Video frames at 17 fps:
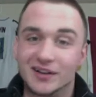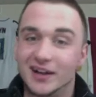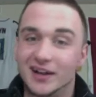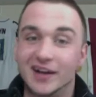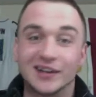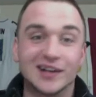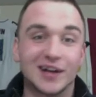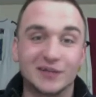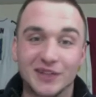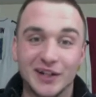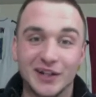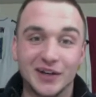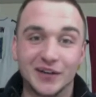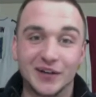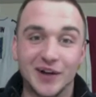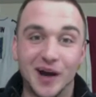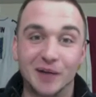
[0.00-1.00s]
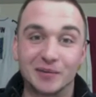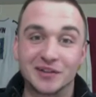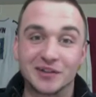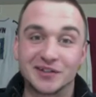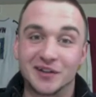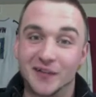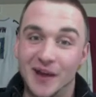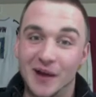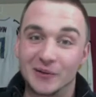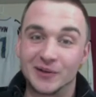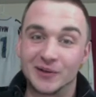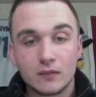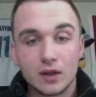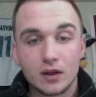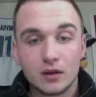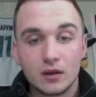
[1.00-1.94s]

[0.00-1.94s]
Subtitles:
I'd love to hear the comments on that one.